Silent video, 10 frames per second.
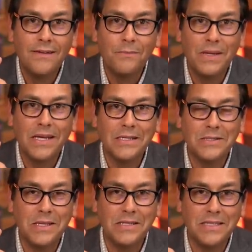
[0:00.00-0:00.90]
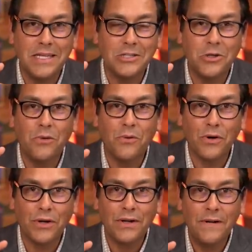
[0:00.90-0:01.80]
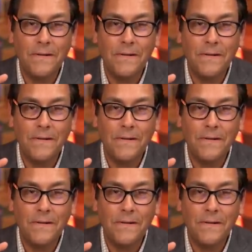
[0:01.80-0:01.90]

because these things don't work.